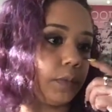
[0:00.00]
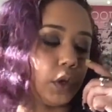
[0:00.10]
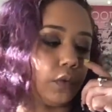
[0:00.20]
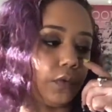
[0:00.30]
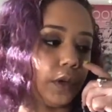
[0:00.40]

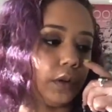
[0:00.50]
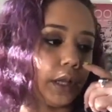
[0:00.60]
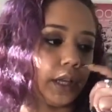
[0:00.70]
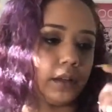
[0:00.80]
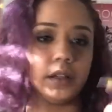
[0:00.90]
you feel
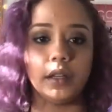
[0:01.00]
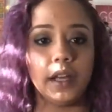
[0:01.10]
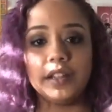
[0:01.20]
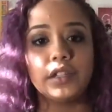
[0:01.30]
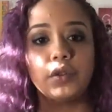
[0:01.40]
like an
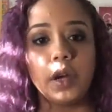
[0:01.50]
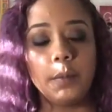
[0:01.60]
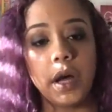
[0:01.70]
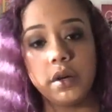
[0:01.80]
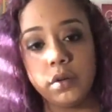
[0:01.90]
Instagram
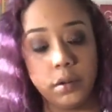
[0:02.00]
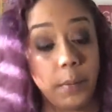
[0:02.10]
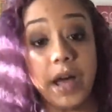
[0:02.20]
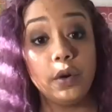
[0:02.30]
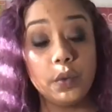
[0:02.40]

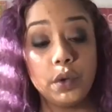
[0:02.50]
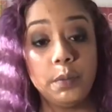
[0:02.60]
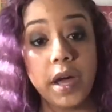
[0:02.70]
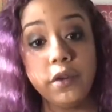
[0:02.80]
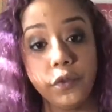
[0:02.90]
model would do
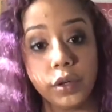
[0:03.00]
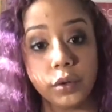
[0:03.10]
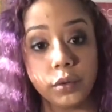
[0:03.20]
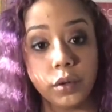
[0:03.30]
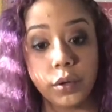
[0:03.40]
better for
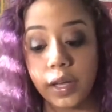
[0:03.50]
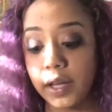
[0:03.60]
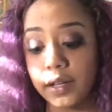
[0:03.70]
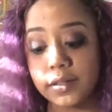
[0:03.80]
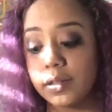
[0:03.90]
you. Okay.
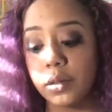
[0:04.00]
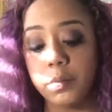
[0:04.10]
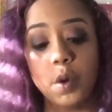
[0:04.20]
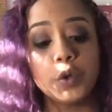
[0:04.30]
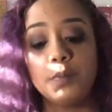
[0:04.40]
Because the
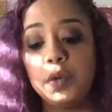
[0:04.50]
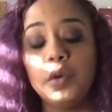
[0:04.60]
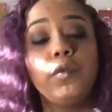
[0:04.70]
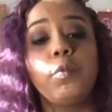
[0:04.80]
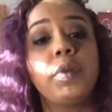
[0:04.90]
most
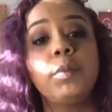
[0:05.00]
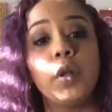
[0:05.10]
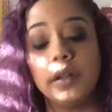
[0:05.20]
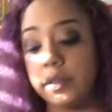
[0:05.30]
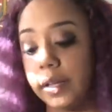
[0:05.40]
beautiful people
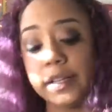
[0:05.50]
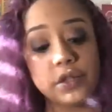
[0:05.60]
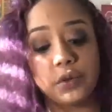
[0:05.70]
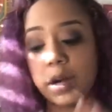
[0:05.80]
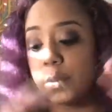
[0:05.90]
on
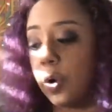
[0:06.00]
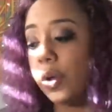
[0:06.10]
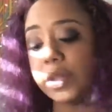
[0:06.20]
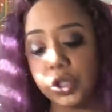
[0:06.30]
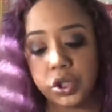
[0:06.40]
Instagram and
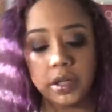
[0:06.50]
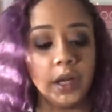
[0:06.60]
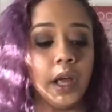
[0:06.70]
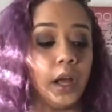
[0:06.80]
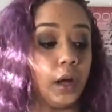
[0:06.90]
all this shit,
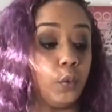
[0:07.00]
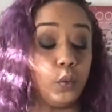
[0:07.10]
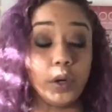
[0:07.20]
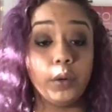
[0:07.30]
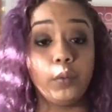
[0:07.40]

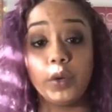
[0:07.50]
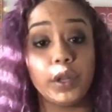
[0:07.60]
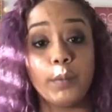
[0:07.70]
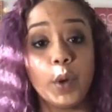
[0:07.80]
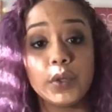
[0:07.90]
we're
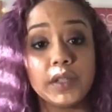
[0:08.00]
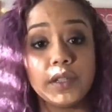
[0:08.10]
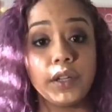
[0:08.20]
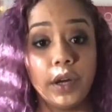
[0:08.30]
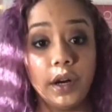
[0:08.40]
the most
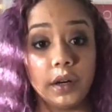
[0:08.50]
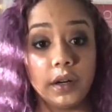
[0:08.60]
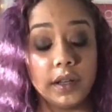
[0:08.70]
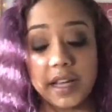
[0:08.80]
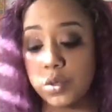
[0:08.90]

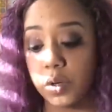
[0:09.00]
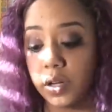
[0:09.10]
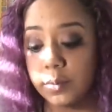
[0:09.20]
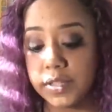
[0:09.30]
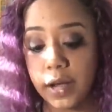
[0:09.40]
insecure. That's what
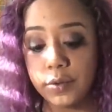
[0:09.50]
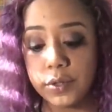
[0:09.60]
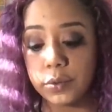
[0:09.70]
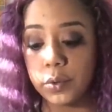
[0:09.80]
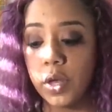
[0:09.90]
it comes down
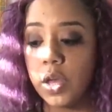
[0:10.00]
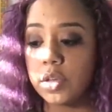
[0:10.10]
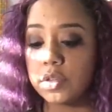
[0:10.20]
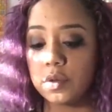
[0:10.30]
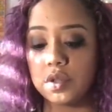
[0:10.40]
to.
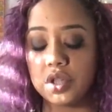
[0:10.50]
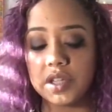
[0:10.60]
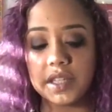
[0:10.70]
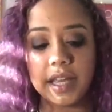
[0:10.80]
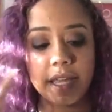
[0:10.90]
So it's
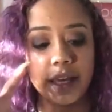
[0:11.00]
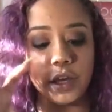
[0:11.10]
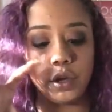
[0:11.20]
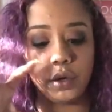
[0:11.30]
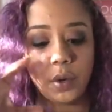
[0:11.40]
just like
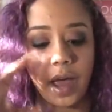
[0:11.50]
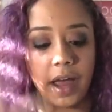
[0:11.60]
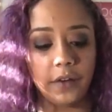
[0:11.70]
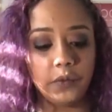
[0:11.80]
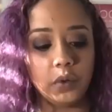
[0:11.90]
you
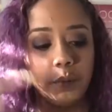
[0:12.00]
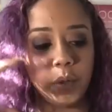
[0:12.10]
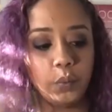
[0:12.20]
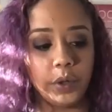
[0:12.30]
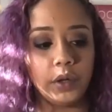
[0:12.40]
have to
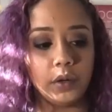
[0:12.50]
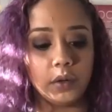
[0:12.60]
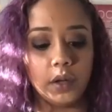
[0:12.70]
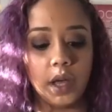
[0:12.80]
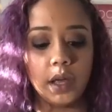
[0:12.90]
be
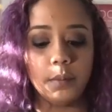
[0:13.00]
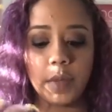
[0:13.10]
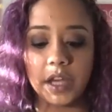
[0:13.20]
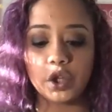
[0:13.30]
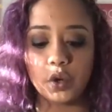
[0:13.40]
real.
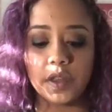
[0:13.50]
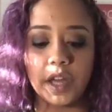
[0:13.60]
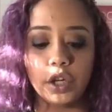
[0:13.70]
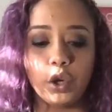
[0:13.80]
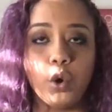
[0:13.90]
Make sure
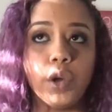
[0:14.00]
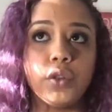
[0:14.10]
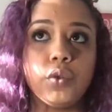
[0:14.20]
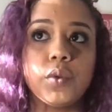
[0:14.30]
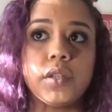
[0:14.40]
that you're
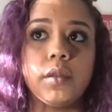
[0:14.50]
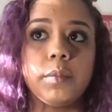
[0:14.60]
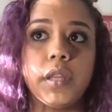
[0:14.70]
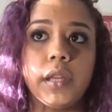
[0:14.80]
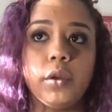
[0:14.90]
going through
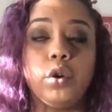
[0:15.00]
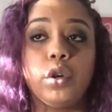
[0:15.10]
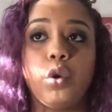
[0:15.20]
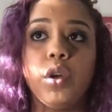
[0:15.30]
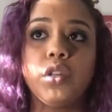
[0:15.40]
something
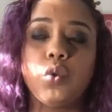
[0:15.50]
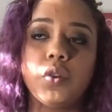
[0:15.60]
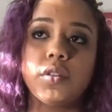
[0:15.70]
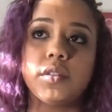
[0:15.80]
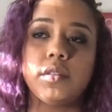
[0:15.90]
or going
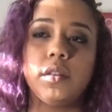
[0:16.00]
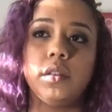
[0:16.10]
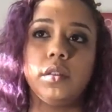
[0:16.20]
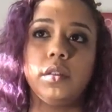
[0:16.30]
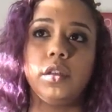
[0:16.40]
towards,
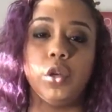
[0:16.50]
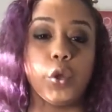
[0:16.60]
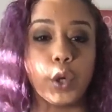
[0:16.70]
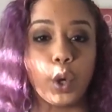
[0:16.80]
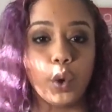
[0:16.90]
you know,
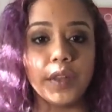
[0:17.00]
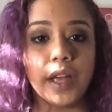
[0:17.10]
the goal